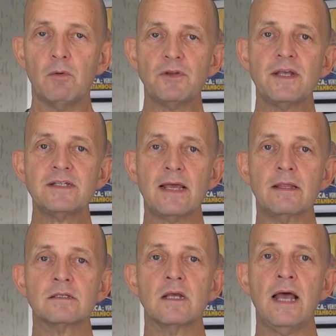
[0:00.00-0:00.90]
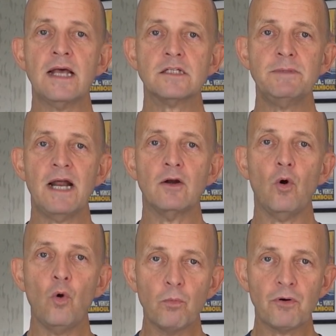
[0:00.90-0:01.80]
And what they're saying is has to be done
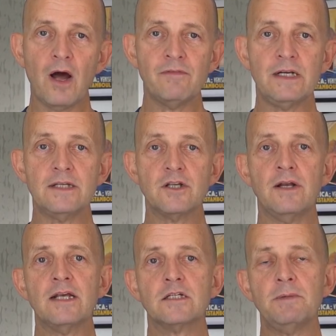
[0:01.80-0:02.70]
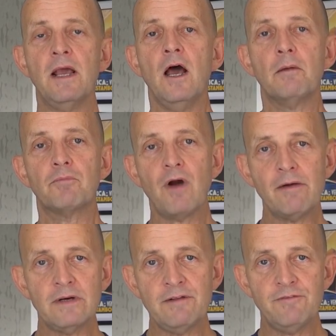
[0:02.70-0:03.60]
all privately. So it has to be
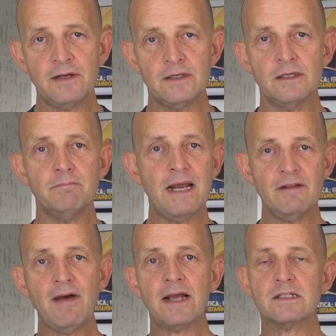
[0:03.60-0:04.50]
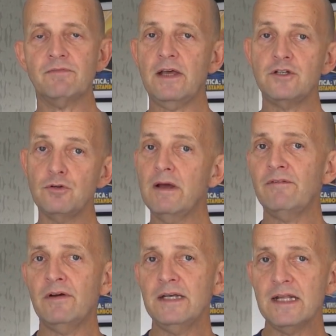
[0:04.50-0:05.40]
privately funded medivacs if they do
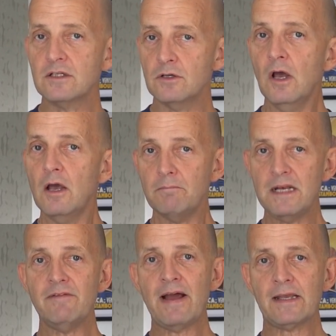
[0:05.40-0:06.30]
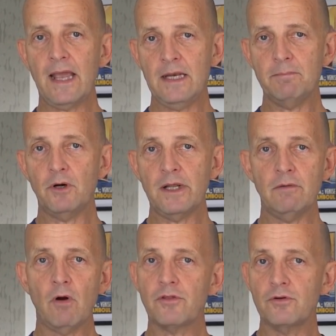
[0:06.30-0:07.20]
ever need to medivac anybody
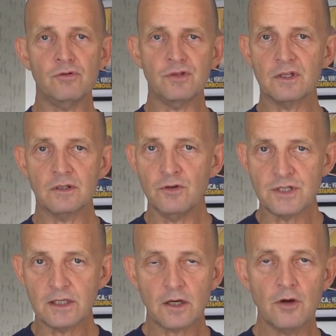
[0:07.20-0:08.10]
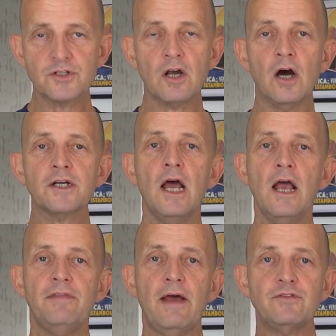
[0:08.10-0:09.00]
rather than using the Coast Guard.
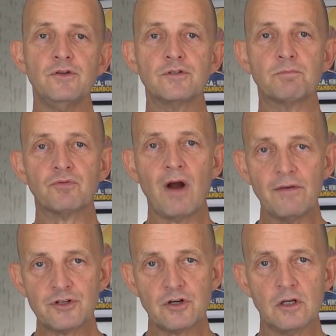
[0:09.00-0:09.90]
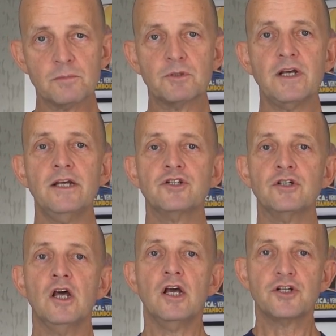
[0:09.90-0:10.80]
They have to use private
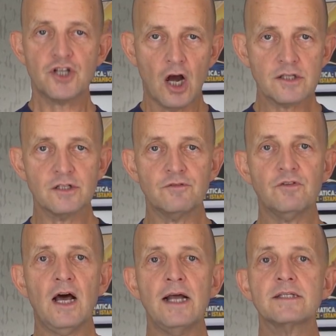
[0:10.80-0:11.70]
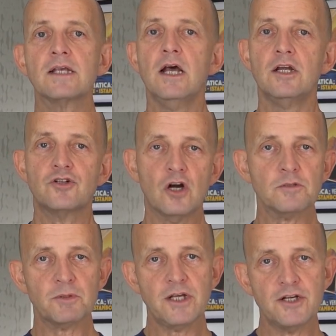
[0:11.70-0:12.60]
transportation, chartered flights,
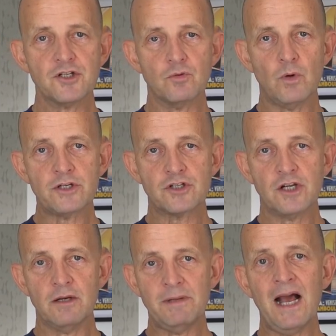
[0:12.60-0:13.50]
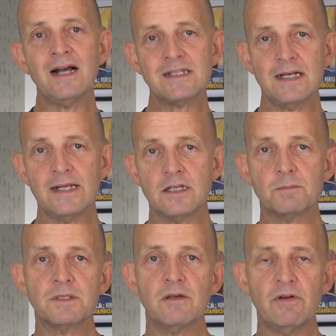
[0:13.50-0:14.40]
transportation which can be isolated
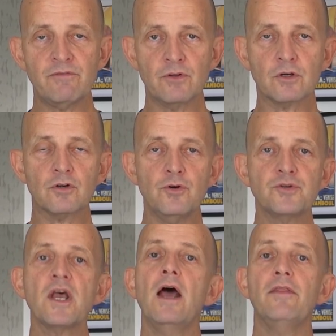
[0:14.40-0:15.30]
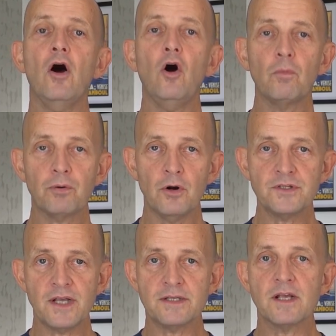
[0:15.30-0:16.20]
specifically for the crews, and the whole
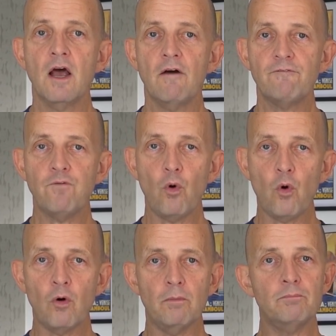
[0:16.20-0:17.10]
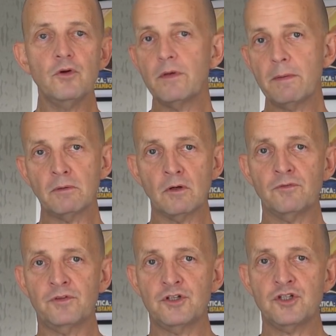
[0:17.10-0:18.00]
process for moving people off the